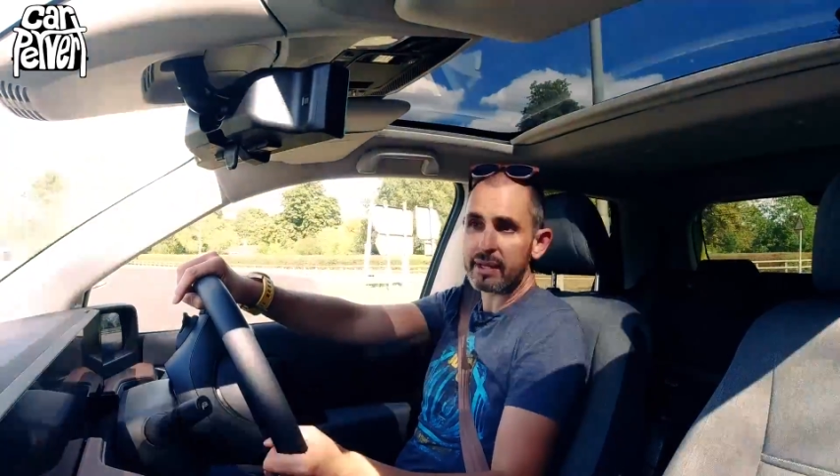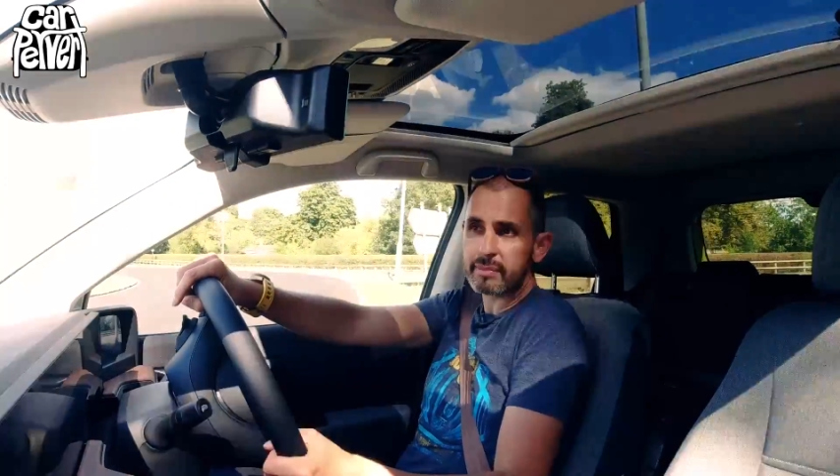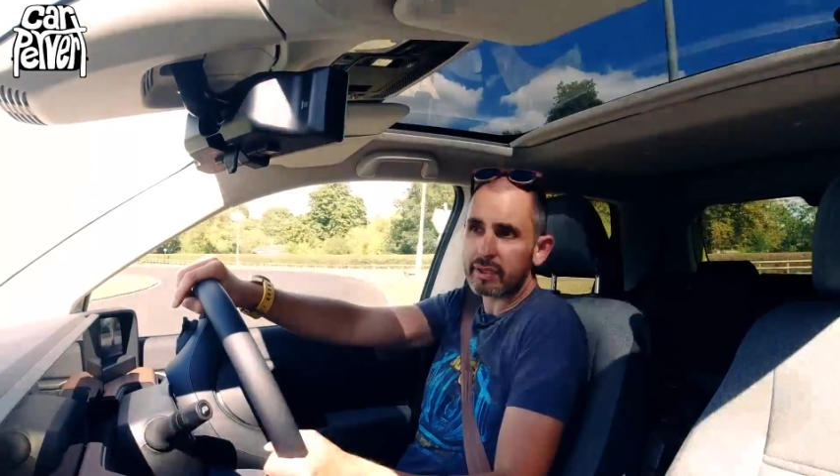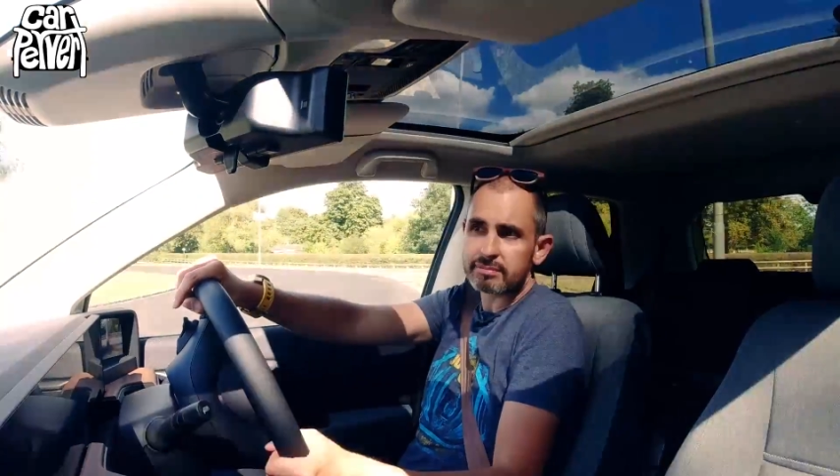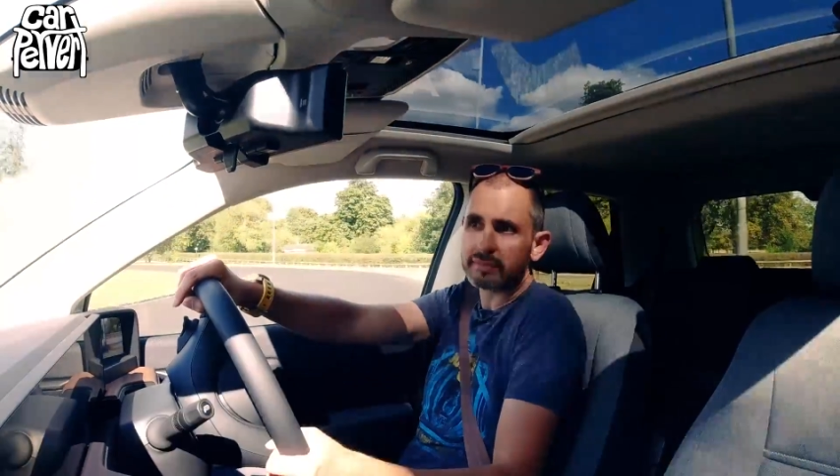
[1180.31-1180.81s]

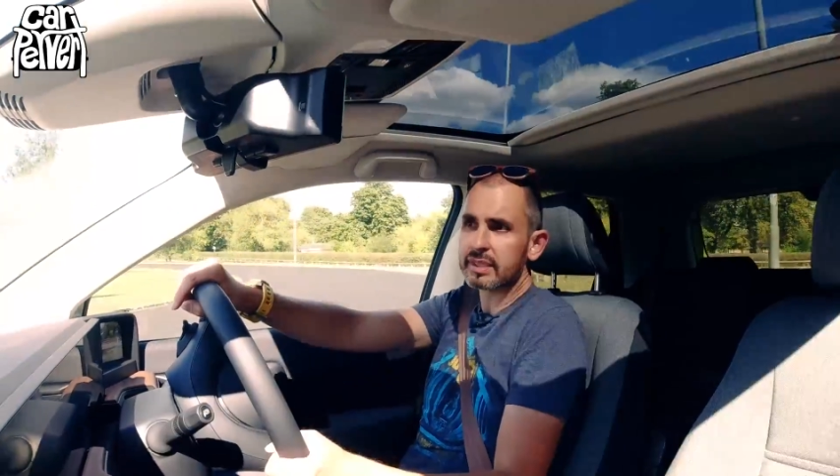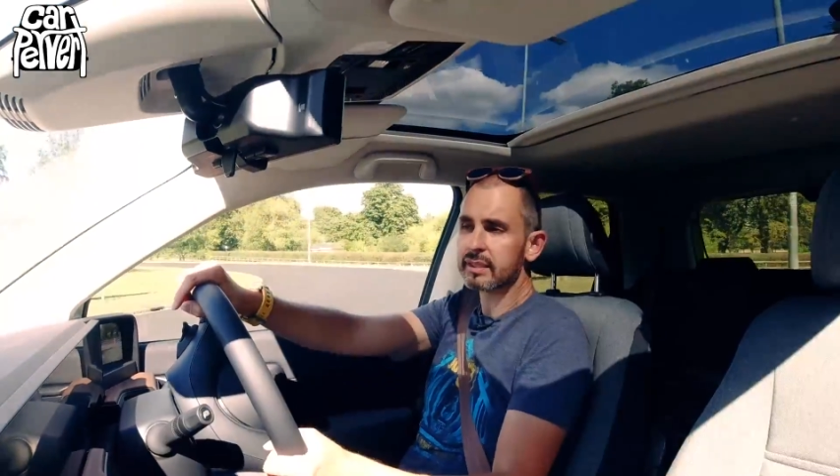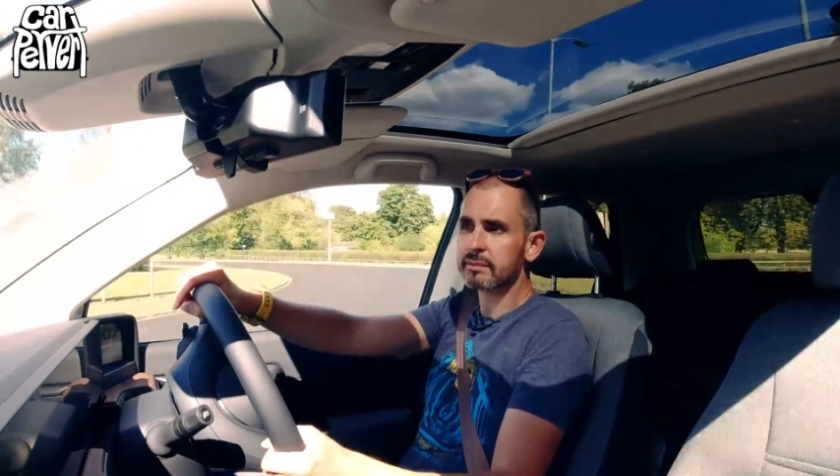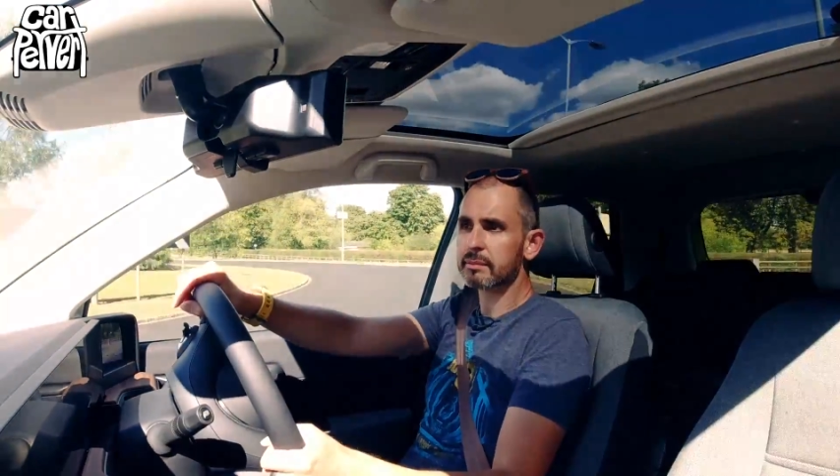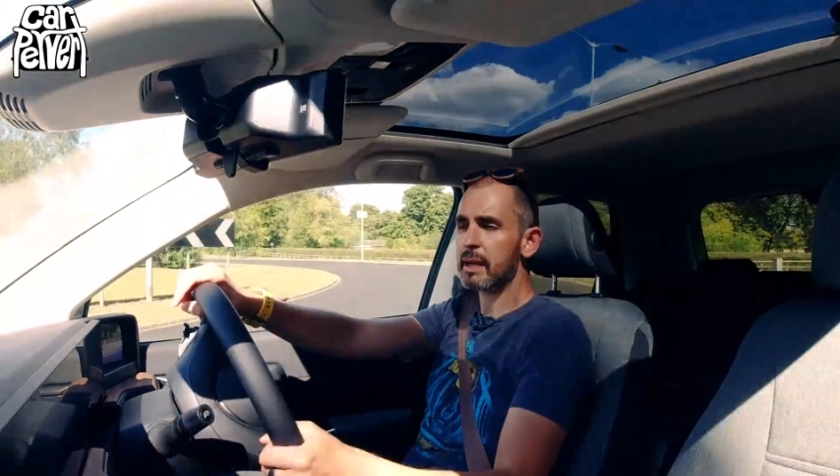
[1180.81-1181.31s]
but
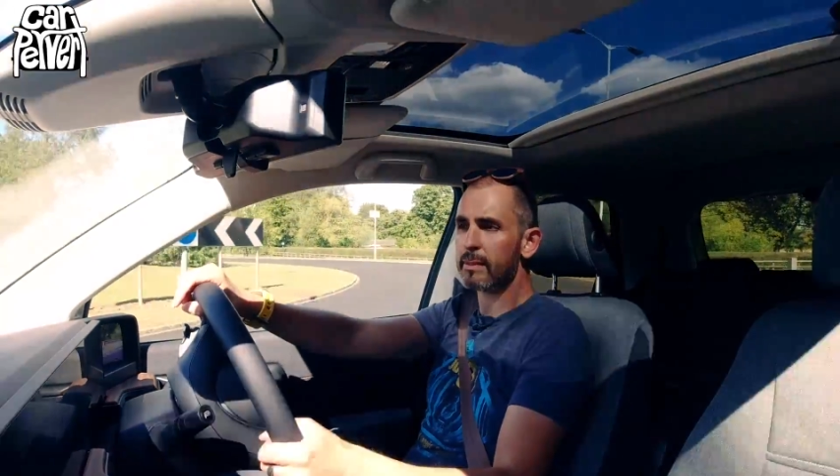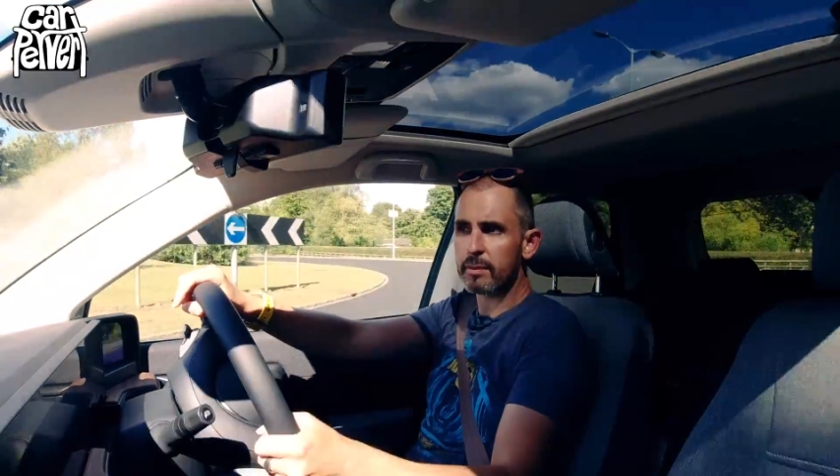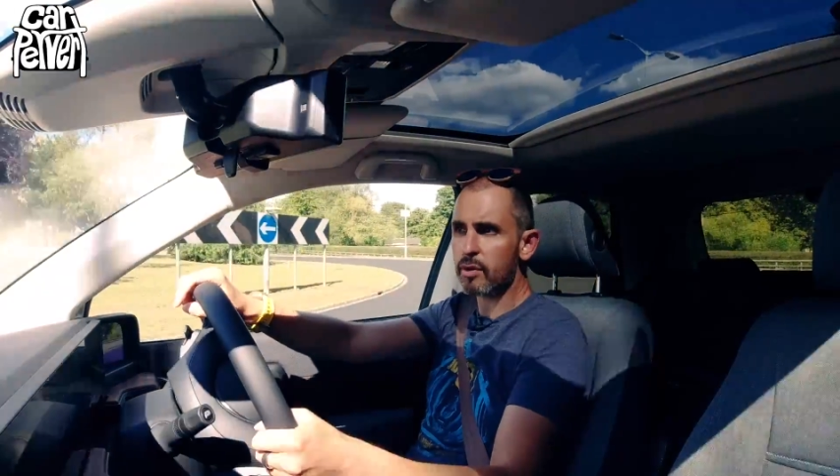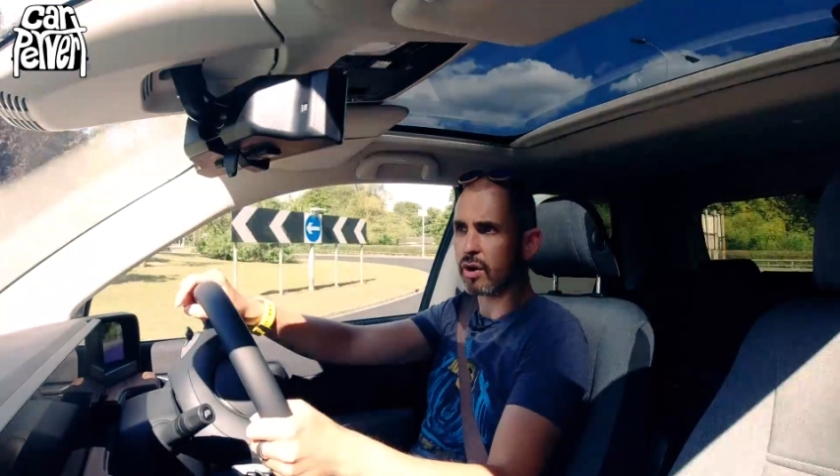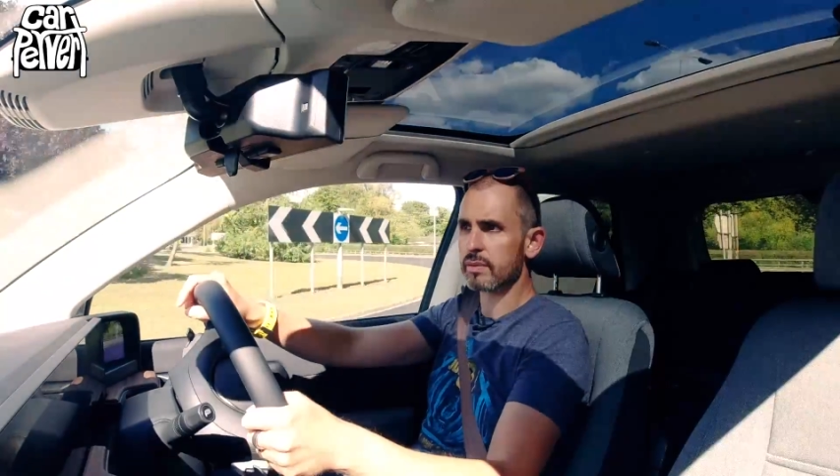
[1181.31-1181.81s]
maybe I'm
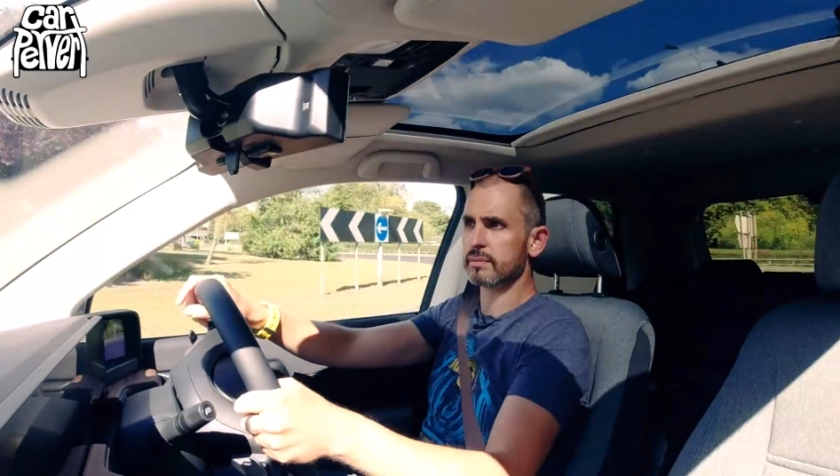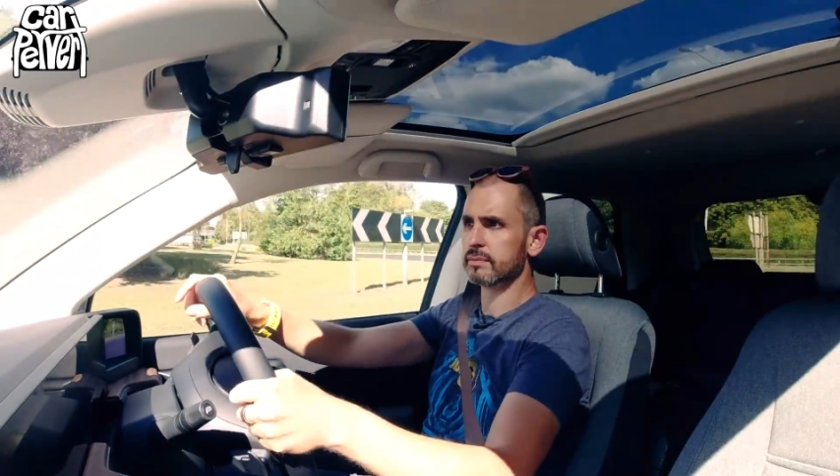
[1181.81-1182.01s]
wrong.